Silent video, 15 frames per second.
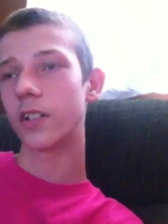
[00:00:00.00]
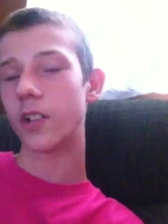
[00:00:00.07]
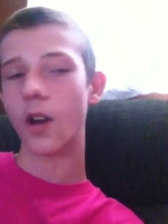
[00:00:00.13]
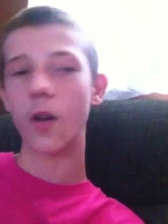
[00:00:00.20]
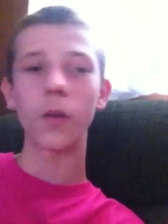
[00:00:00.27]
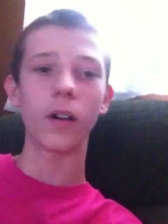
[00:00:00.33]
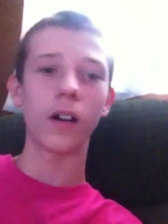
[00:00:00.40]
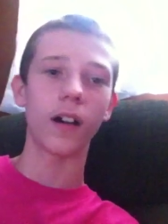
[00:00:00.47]

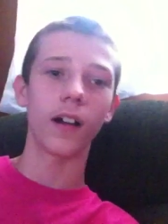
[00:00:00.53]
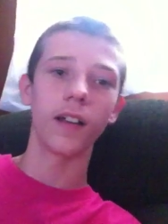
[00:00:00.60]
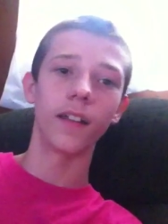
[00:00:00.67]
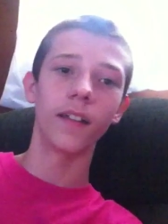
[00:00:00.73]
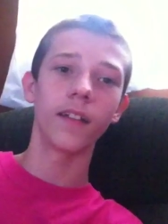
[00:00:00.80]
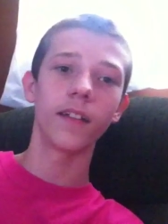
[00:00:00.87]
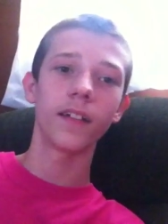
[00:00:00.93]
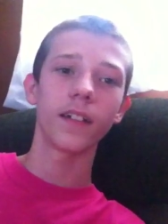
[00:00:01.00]
Gohan
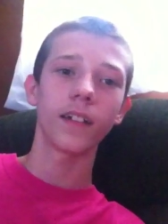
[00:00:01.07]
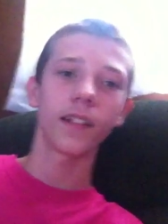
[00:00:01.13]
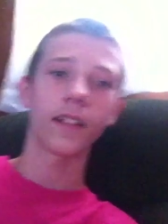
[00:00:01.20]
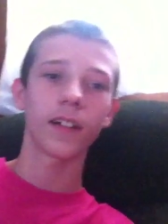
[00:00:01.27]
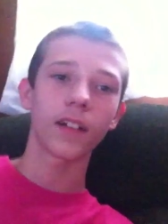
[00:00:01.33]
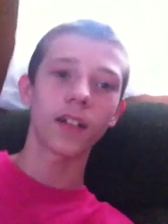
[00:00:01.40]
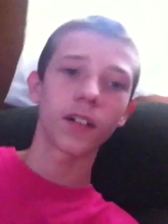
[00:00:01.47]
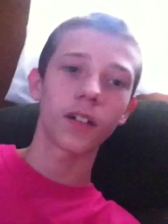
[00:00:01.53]

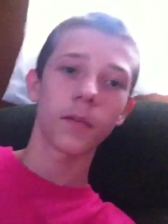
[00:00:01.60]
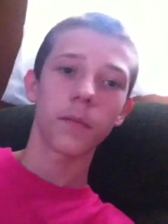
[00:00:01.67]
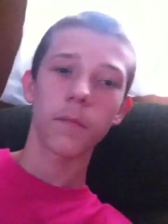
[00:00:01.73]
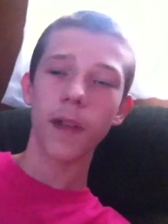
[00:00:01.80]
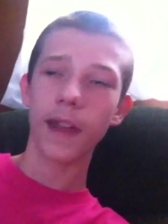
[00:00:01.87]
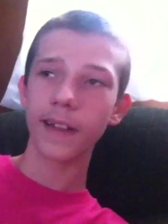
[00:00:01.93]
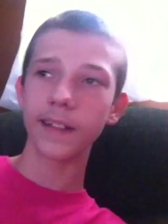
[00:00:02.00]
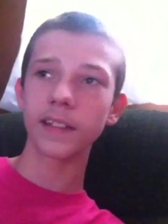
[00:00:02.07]

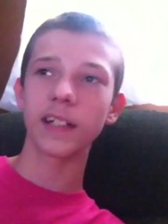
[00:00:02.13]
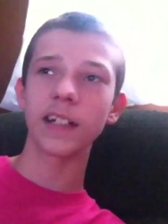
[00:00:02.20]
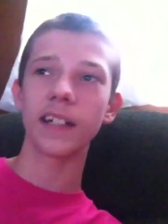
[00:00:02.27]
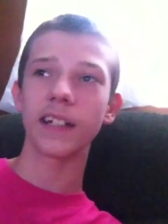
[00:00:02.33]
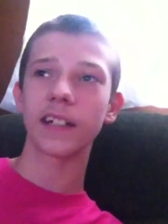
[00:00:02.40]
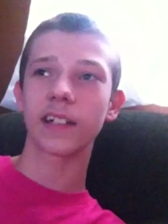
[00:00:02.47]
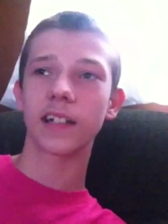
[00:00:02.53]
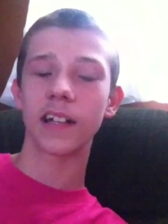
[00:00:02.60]

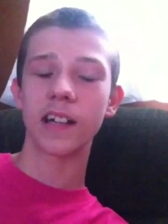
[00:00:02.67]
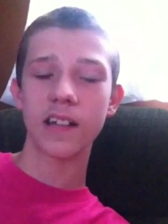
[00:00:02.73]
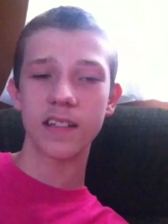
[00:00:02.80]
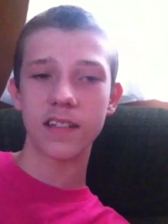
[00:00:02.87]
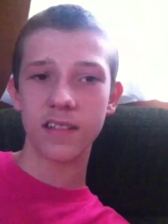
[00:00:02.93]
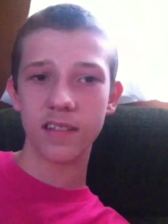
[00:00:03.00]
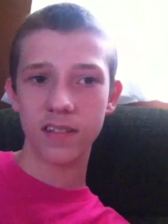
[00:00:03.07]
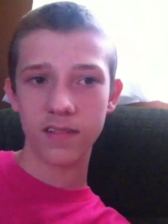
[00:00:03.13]
mainly
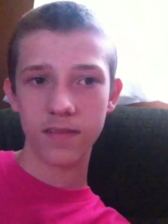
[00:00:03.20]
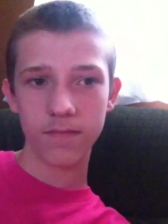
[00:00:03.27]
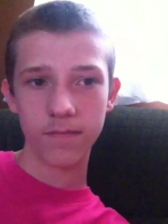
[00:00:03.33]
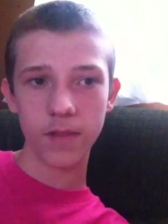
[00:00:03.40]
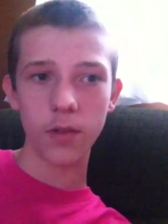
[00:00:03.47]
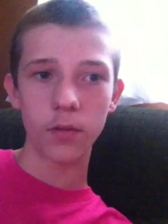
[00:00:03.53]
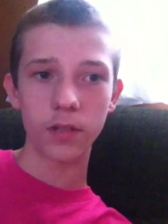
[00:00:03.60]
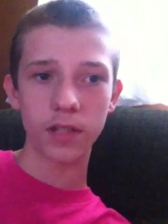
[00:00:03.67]
because
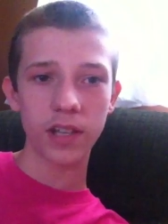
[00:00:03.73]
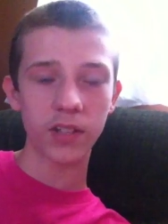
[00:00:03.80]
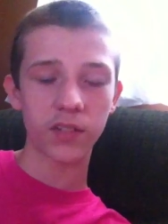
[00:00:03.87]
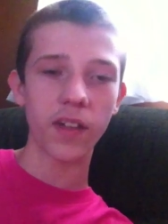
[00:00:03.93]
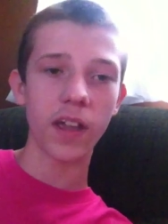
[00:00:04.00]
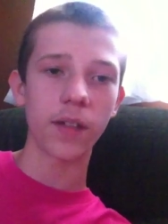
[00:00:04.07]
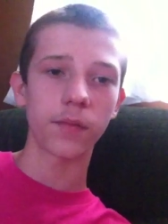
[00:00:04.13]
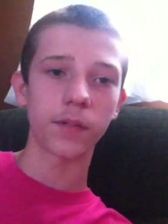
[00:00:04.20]
it was his
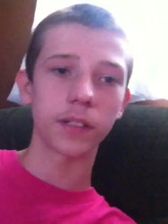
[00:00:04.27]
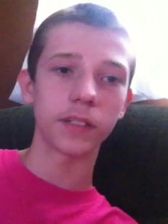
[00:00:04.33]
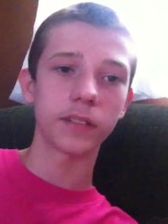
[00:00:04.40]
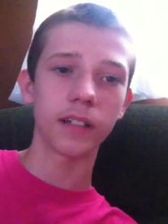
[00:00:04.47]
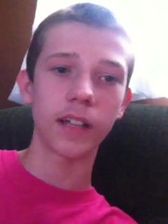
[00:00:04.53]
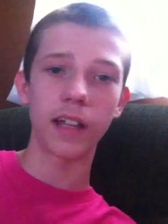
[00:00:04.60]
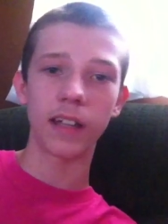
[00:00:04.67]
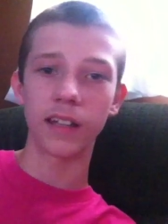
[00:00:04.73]

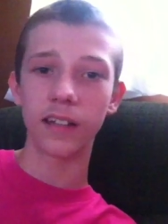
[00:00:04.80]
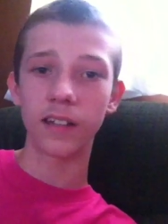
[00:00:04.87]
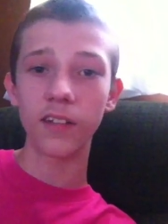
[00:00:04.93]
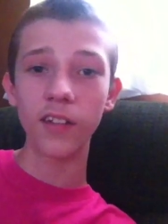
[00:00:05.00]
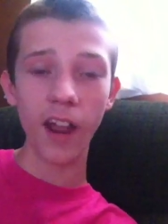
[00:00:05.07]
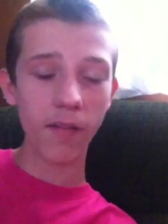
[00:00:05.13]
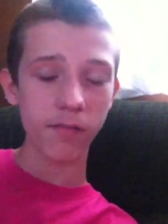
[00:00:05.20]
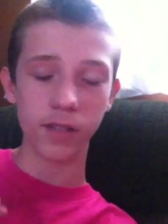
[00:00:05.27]
favorite, and
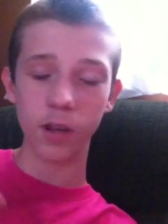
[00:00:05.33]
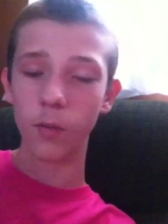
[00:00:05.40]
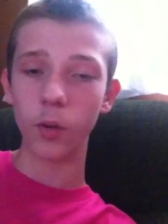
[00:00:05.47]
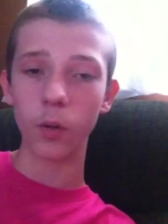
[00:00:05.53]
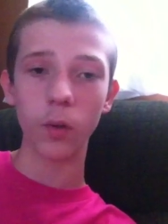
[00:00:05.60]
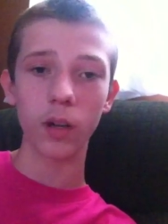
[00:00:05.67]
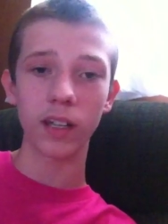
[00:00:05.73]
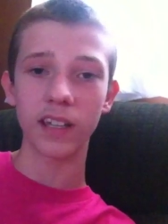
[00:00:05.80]
every time
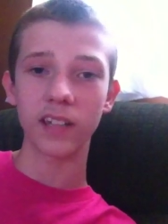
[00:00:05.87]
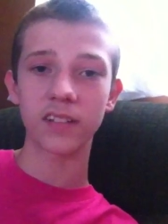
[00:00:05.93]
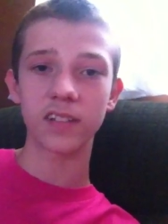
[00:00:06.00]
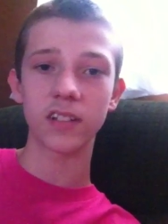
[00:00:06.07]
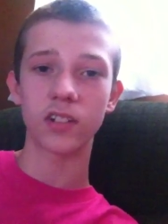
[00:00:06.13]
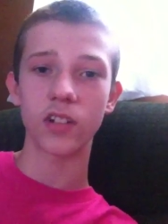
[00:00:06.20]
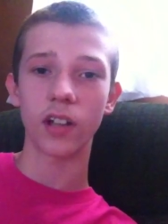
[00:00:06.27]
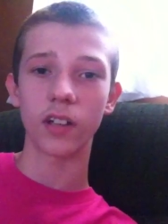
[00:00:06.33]
we went
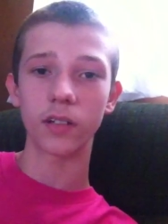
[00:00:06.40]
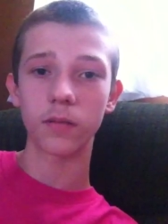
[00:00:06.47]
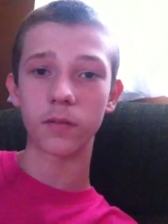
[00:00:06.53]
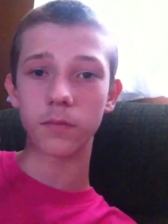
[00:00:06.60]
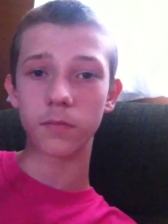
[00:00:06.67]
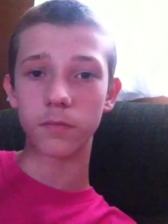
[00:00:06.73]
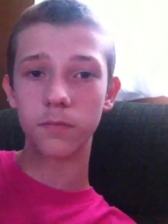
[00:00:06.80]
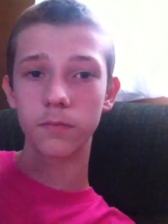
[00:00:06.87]
against each other,
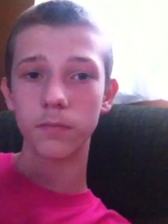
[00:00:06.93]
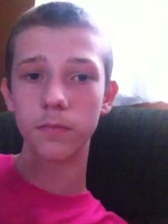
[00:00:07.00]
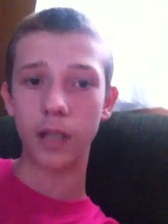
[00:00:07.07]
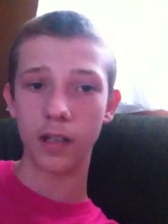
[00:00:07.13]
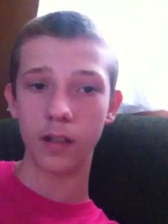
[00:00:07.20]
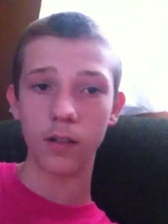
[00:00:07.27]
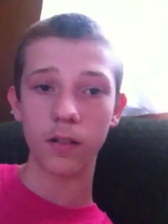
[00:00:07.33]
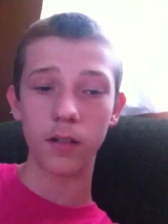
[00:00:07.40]

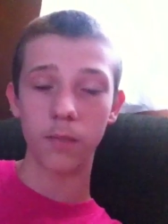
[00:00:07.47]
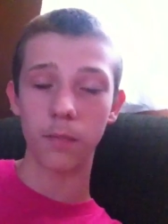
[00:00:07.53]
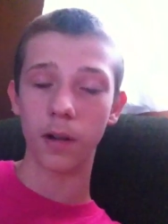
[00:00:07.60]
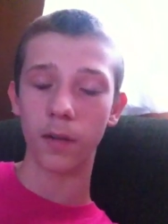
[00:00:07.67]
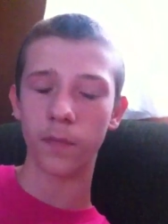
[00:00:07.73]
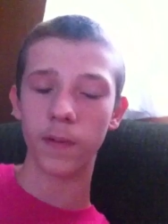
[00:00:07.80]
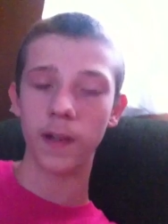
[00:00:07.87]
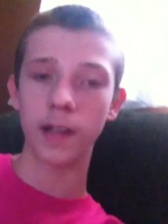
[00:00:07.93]
me,
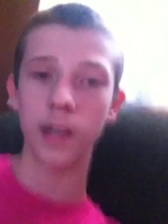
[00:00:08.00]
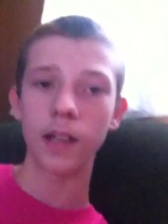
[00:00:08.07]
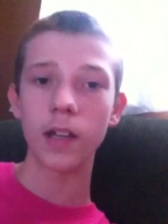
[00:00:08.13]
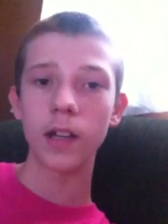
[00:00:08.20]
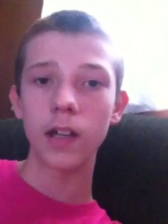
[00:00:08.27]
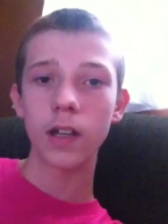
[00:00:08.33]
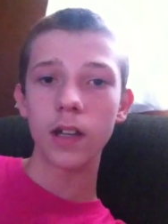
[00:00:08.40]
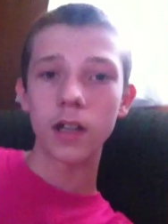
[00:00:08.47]
my friend,
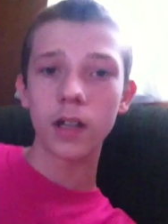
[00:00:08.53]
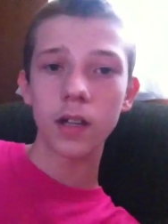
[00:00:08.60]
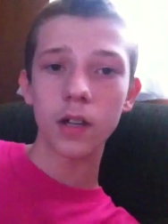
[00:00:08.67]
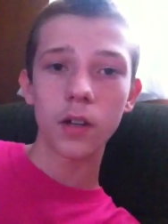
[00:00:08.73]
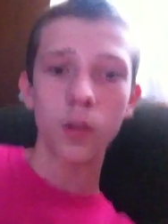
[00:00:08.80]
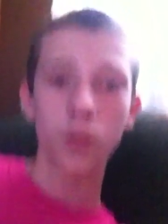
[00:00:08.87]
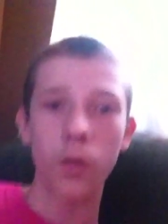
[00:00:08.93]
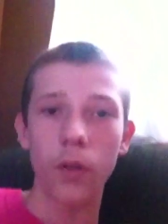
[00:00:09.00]

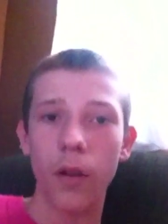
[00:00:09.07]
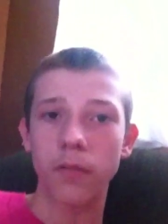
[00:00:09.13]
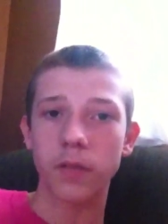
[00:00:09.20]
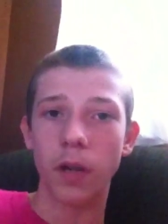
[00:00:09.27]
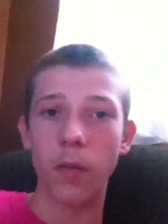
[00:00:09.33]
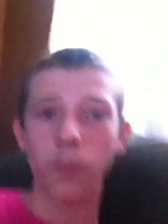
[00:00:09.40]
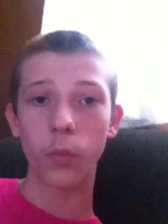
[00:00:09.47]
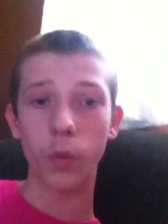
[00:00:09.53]
every
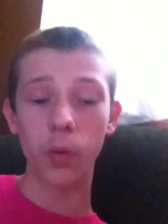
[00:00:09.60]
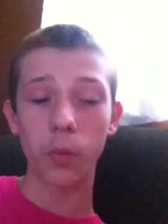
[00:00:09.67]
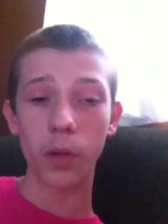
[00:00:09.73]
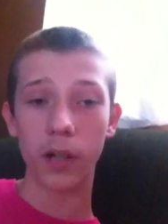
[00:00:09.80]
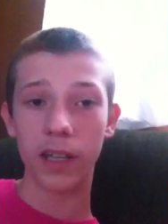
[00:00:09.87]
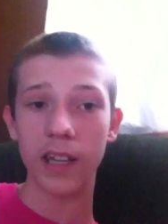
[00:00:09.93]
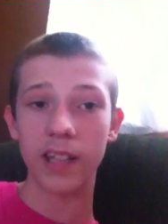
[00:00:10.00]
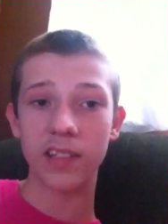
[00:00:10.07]
time we
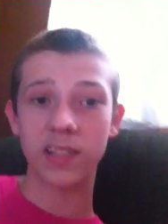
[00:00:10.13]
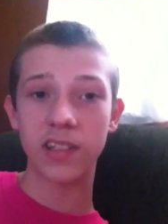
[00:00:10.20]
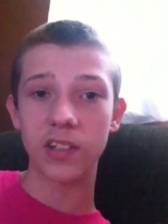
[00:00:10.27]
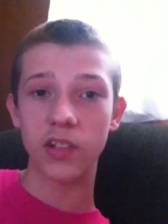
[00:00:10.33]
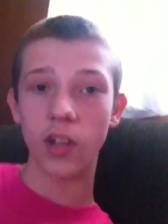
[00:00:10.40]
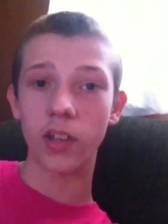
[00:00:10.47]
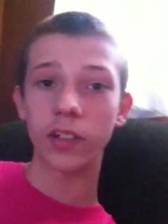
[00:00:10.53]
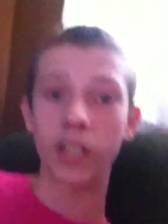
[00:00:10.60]
went against
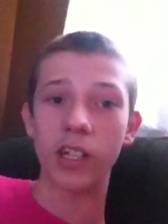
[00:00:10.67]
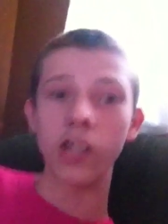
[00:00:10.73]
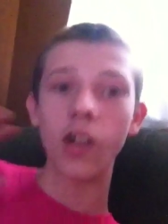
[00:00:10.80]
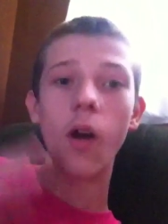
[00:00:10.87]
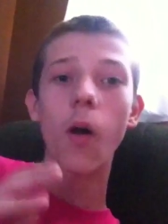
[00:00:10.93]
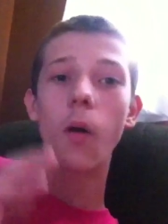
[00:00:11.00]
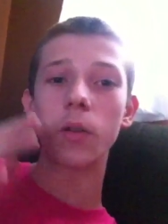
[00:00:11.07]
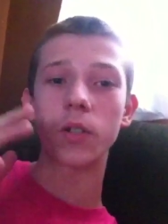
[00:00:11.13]
each other, he
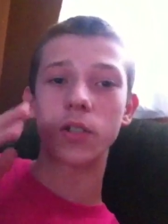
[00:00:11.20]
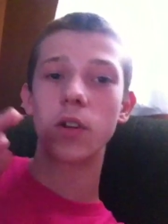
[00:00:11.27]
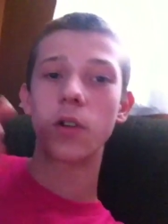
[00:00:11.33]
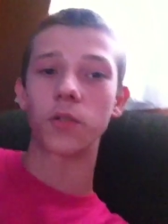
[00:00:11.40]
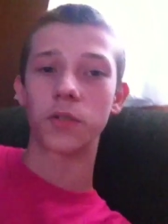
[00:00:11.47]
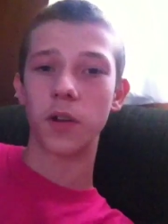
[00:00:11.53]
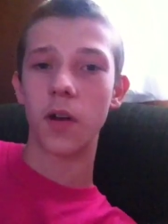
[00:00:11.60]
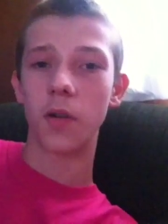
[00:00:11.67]
always
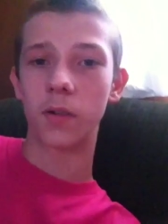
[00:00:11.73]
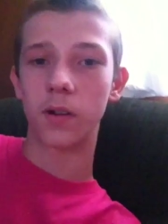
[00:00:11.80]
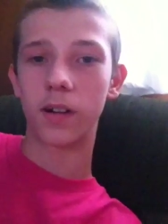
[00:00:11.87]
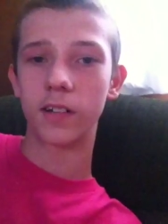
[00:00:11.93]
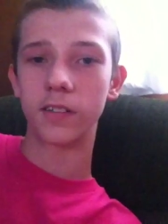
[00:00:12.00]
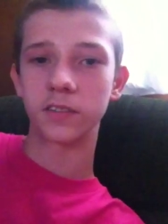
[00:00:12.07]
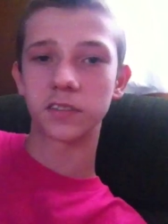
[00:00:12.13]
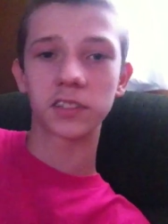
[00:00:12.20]
chose
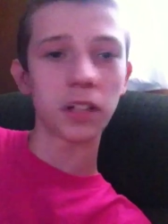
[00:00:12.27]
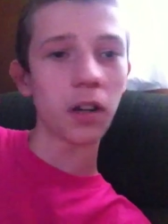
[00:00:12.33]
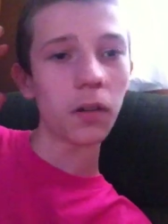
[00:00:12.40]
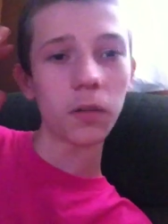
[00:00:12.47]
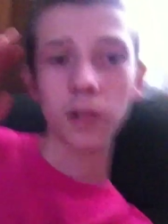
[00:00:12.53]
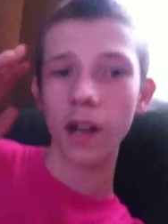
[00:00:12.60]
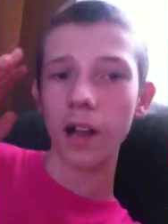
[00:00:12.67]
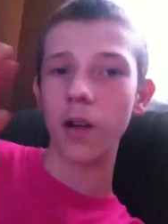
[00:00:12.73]
Gohan,
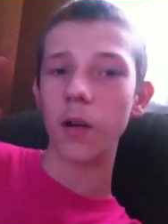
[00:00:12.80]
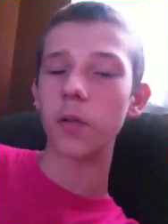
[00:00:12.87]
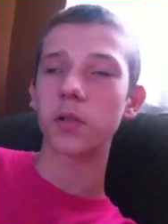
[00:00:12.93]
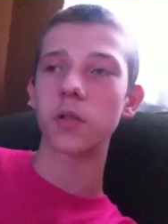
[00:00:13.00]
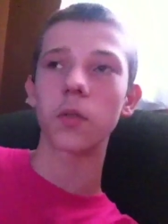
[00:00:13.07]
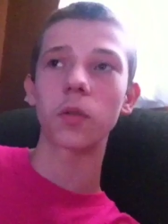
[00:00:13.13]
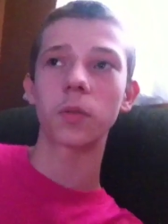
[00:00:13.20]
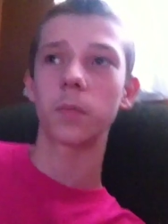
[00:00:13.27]
so I
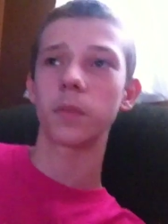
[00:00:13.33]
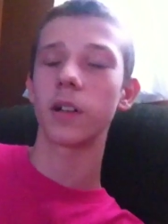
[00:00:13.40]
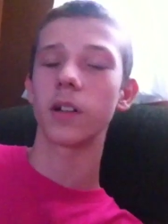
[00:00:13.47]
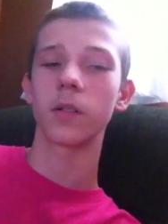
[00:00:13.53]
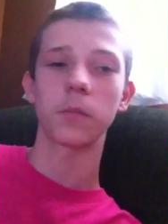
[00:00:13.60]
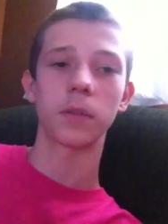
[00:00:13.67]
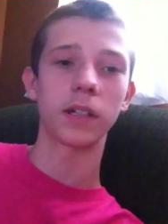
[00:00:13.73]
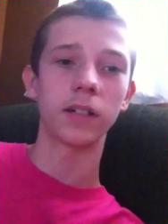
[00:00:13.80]
always hold him
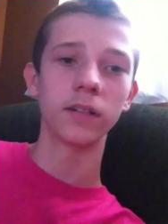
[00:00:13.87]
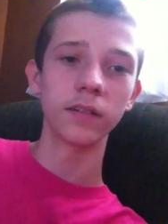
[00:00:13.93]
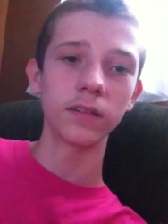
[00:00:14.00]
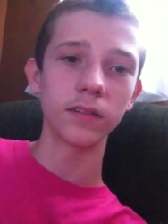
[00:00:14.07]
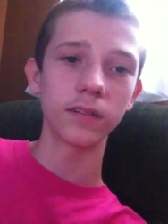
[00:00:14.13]
dear to me.